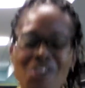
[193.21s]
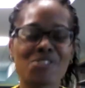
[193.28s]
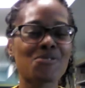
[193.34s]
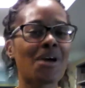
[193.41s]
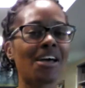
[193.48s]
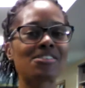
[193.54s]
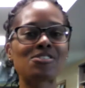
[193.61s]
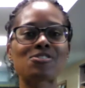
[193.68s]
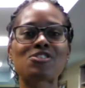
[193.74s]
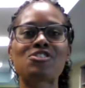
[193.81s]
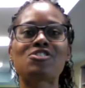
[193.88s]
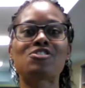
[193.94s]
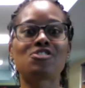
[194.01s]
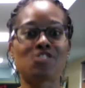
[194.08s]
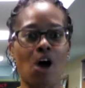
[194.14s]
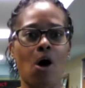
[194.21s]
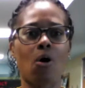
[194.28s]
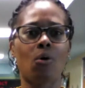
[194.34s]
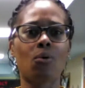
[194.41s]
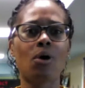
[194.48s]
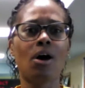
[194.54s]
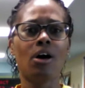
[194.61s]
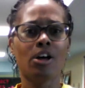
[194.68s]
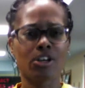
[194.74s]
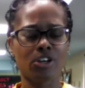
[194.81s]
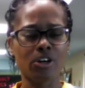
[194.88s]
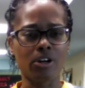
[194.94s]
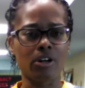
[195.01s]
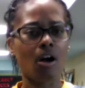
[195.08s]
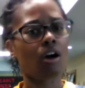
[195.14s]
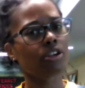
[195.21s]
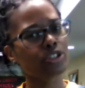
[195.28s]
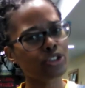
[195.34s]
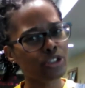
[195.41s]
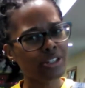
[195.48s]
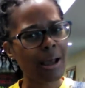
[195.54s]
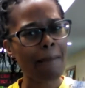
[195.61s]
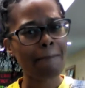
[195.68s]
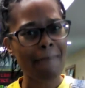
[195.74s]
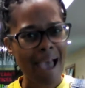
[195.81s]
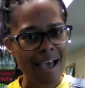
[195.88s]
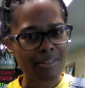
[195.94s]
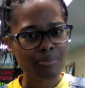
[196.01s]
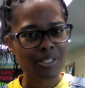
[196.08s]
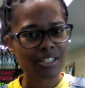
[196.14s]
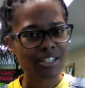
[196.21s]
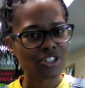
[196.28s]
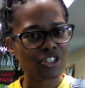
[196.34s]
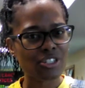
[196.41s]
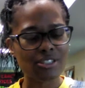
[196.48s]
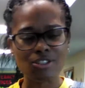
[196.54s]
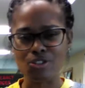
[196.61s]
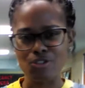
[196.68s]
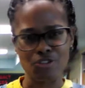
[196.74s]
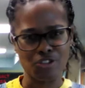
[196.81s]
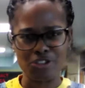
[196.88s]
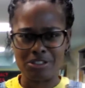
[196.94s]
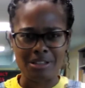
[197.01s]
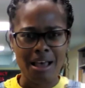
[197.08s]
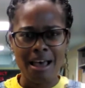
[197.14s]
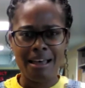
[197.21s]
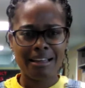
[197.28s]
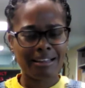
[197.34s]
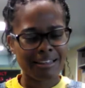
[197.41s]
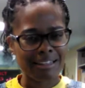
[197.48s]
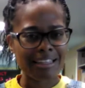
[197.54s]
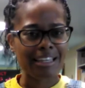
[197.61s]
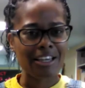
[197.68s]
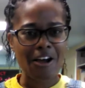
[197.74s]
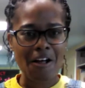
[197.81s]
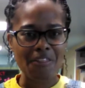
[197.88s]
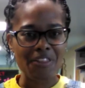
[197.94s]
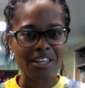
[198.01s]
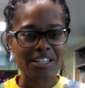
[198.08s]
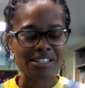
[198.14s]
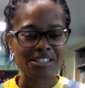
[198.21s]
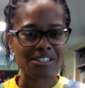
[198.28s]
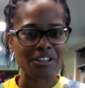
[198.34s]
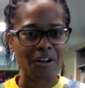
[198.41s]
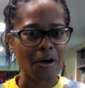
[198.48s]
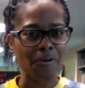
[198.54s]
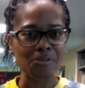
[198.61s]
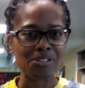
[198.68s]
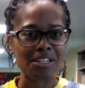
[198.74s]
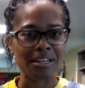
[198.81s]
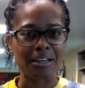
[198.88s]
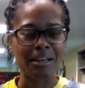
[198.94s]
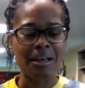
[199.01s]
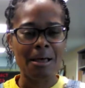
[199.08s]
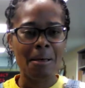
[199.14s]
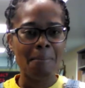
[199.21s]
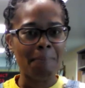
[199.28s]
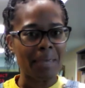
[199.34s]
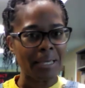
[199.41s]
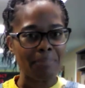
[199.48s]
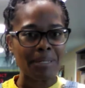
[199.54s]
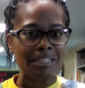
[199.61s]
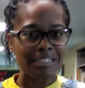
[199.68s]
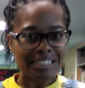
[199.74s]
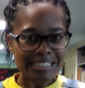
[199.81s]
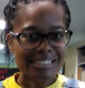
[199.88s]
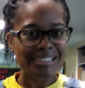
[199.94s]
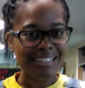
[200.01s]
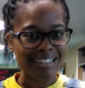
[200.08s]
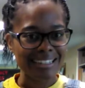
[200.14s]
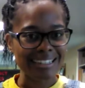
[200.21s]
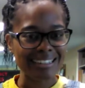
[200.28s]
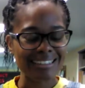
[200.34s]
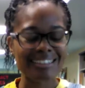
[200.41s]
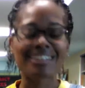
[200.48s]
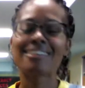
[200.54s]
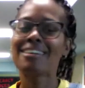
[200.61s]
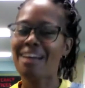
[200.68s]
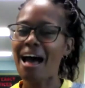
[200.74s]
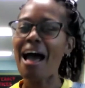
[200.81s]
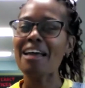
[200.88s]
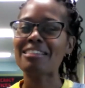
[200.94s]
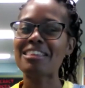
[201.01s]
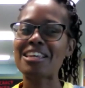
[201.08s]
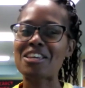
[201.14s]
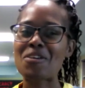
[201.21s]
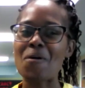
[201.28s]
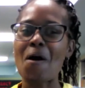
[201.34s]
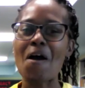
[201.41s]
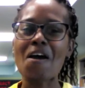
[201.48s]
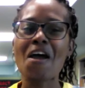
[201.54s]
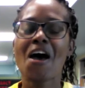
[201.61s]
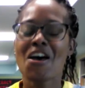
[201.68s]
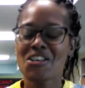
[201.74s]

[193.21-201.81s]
You guys are so good. Are you sure you're not mathematicians and you're just clicking on this, to make me look silly? I think you are.